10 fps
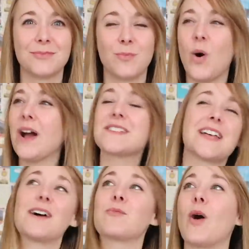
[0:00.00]
Why
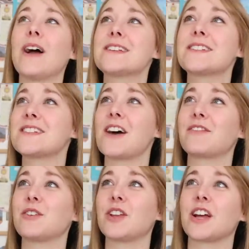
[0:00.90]
does
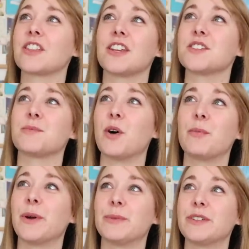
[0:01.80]
that feel like a
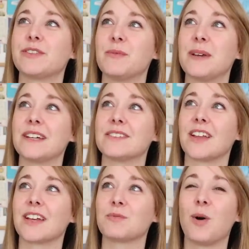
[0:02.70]
thunderbolt moment for me?
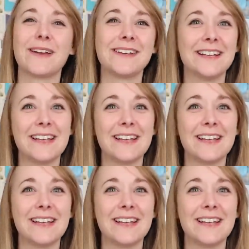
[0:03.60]
Like, why?